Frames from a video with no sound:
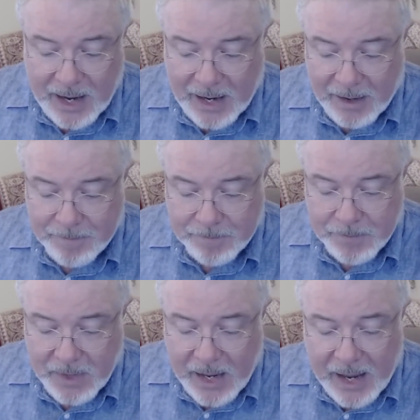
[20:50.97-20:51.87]
Um,
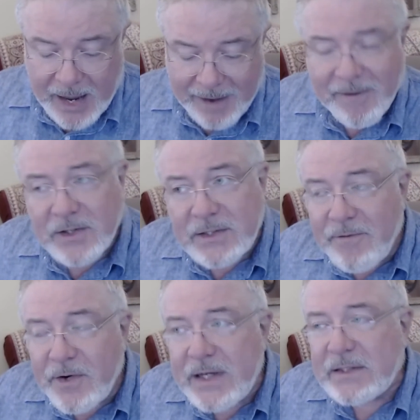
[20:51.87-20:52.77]
if our
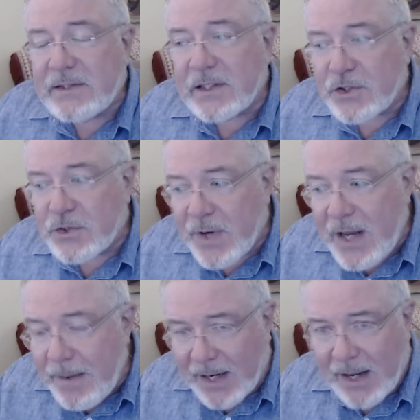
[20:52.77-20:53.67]
suffering is
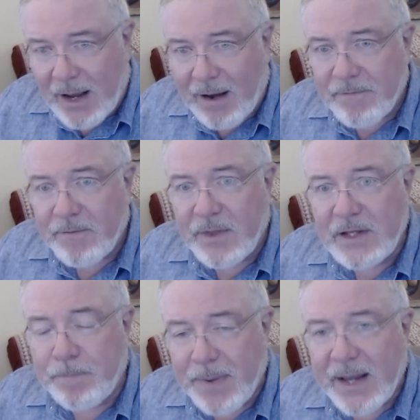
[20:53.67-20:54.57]
extreme enough,
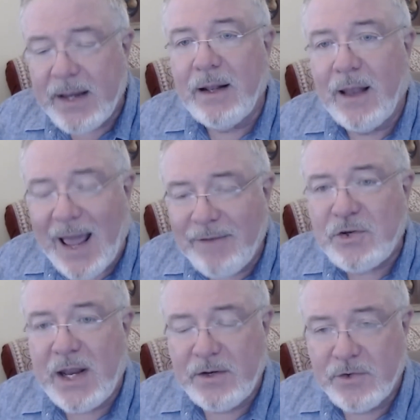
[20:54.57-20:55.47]
these big life
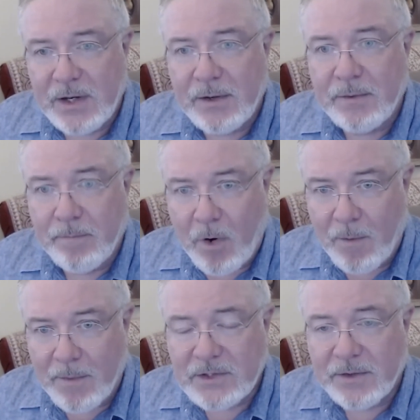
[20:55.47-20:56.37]
changing
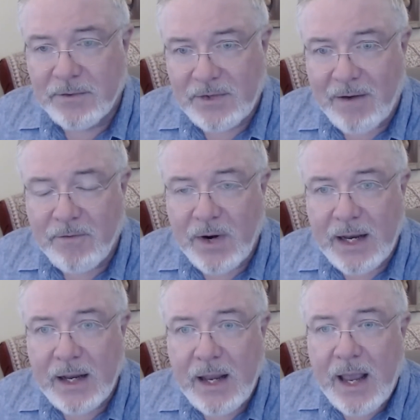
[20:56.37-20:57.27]
moments of
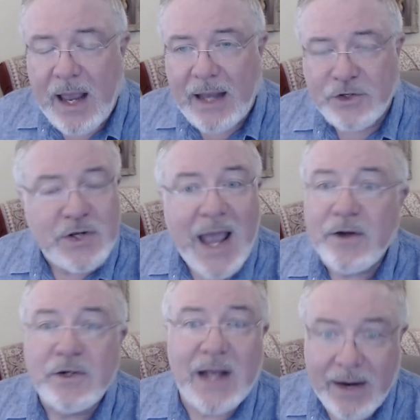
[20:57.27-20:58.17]
suffering, it
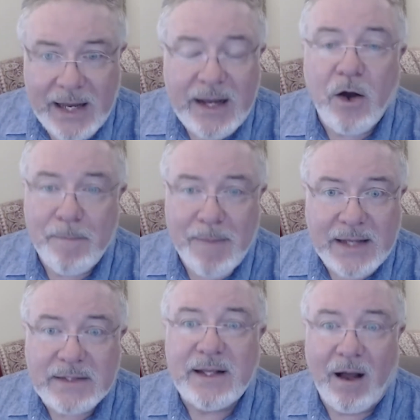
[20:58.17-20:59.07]
shatters our ego
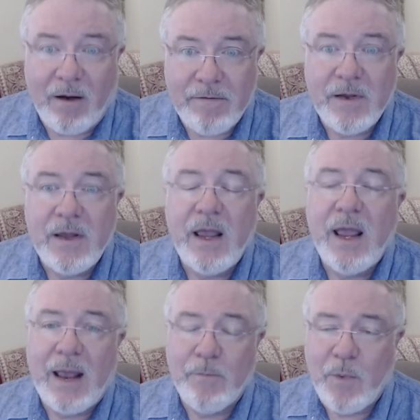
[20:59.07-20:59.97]
based self.
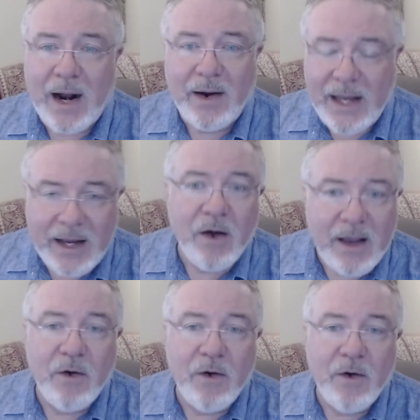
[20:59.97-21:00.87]
And when our
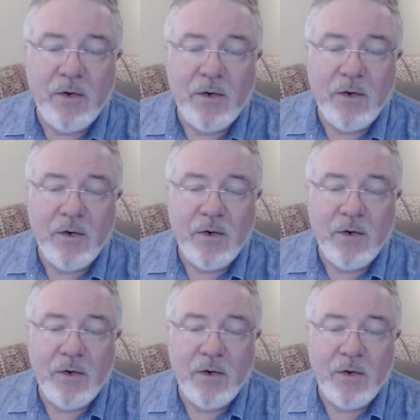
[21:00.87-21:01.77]
ego is
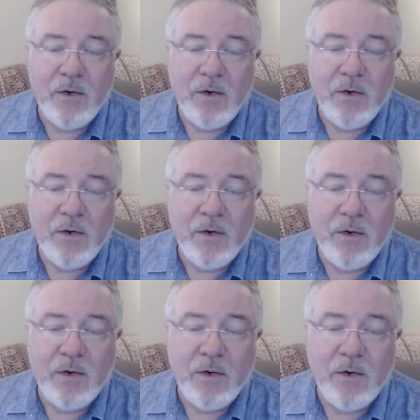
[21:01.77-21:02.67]
that
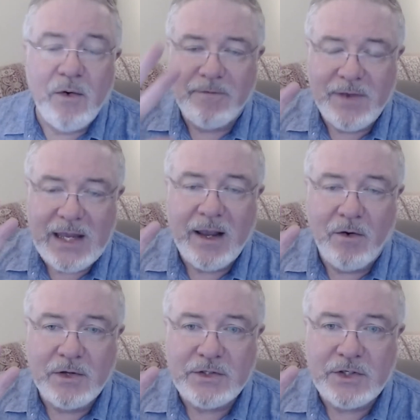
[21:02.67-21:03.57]
false self of ego